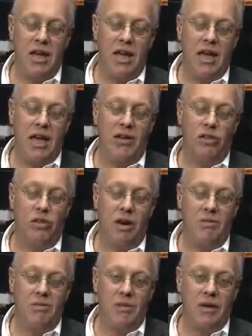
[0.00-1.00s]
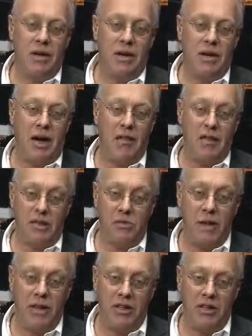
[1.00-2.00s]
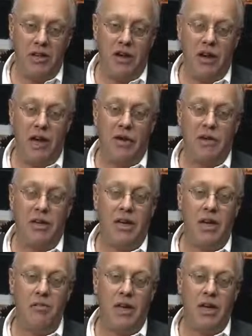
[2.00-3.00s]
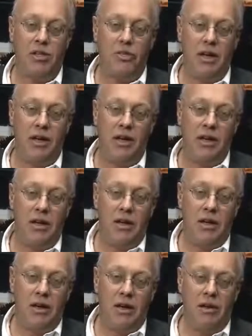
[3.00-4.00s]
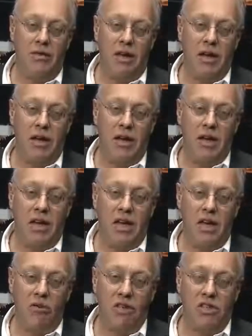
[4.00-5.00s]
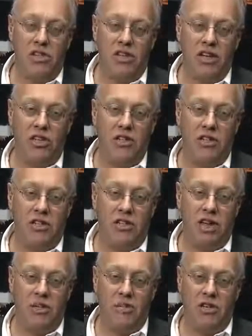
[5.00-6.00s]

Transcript: And Trump, I think, has made clear now on the campaign trail that he will essentially attempt to